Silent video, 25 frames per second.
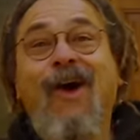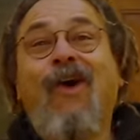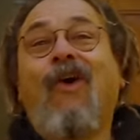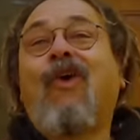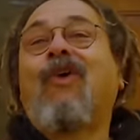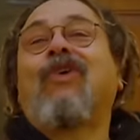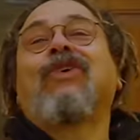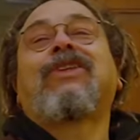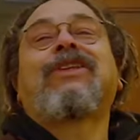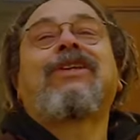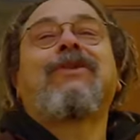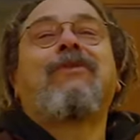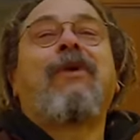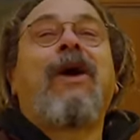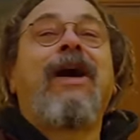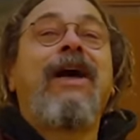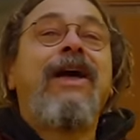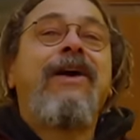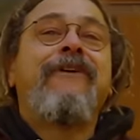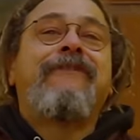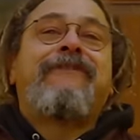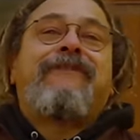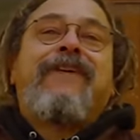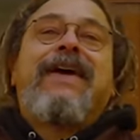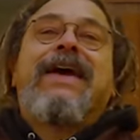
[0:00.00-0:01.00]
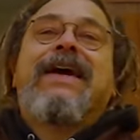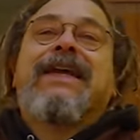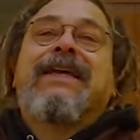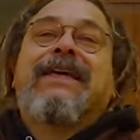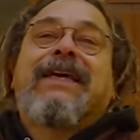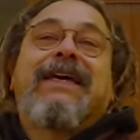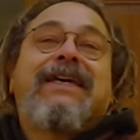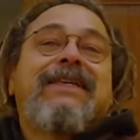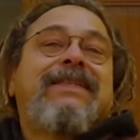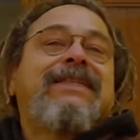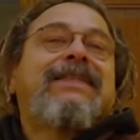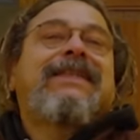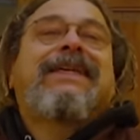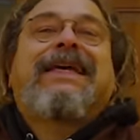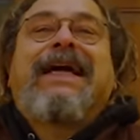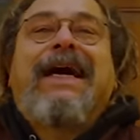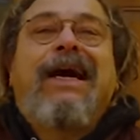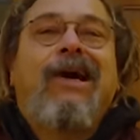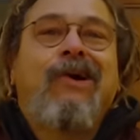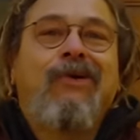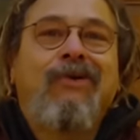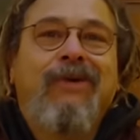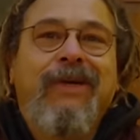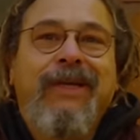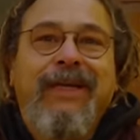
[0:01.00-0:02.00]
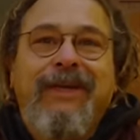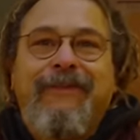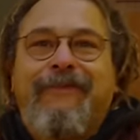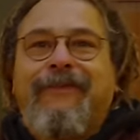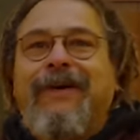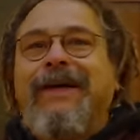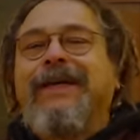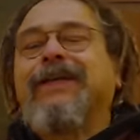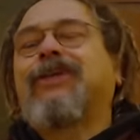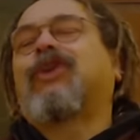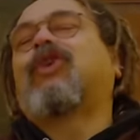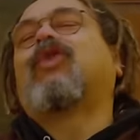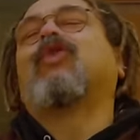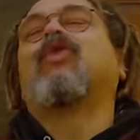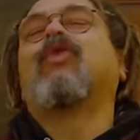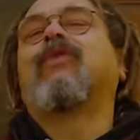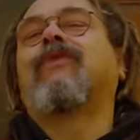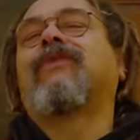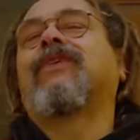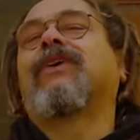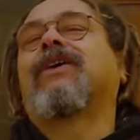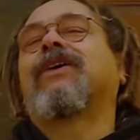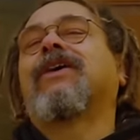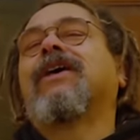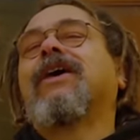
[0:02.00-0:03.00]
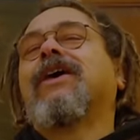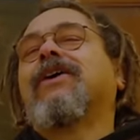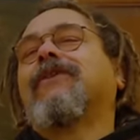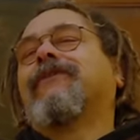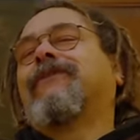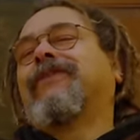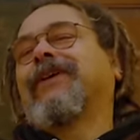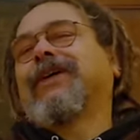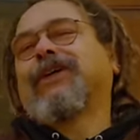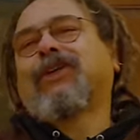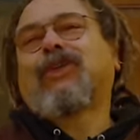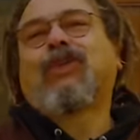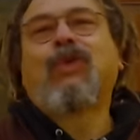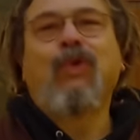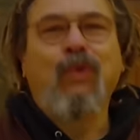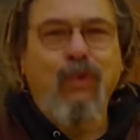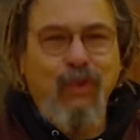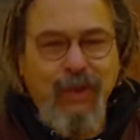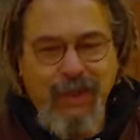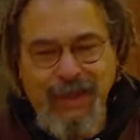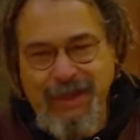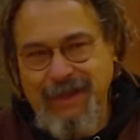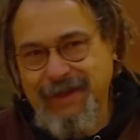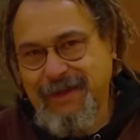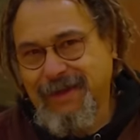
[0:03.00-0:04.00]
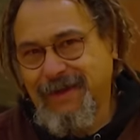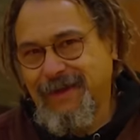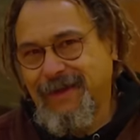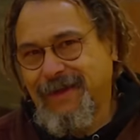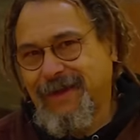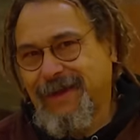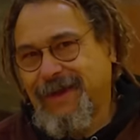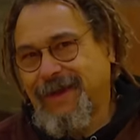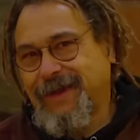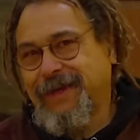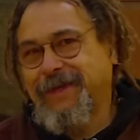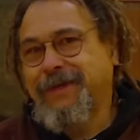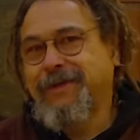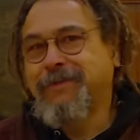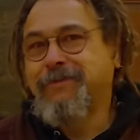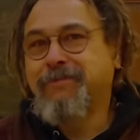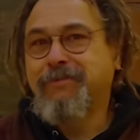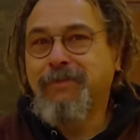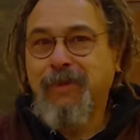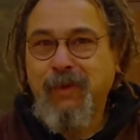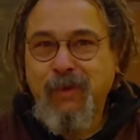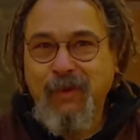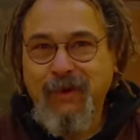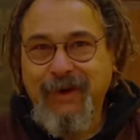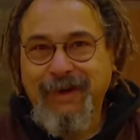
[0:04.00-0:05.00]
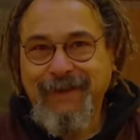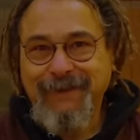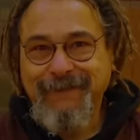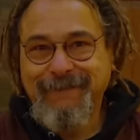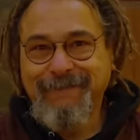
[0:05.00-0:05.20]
Ottawa, Fergus, Calgary, Vancouver, Victoria, and more.